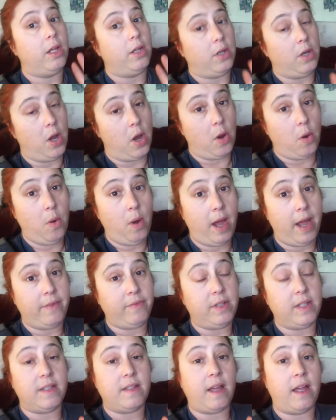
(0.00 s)
no,
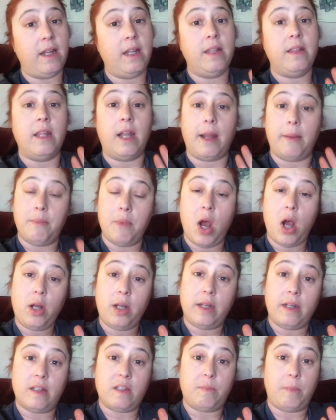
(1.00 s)
I've decided that I'm not
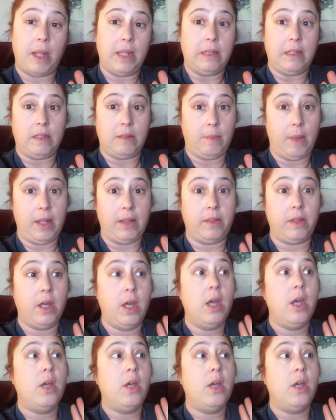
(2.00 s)
going to spend this month.